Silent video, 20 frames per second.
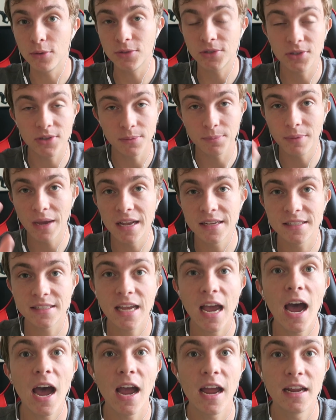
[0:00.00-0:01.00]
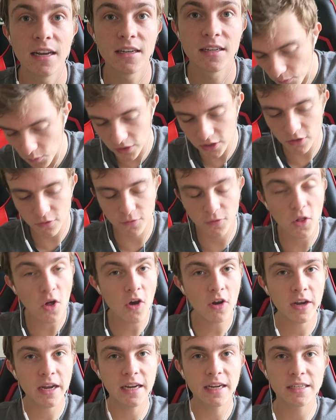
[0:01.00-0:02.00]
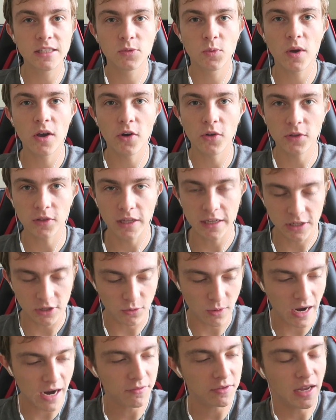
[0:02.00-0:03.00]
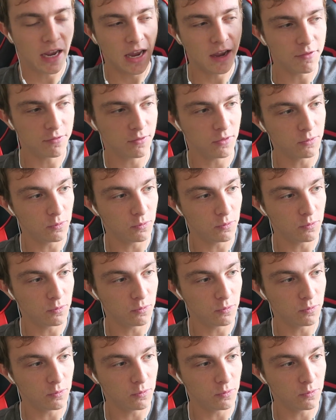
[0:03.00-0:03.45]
Those are the best kind. And when you're vlogging as well, like you have to have,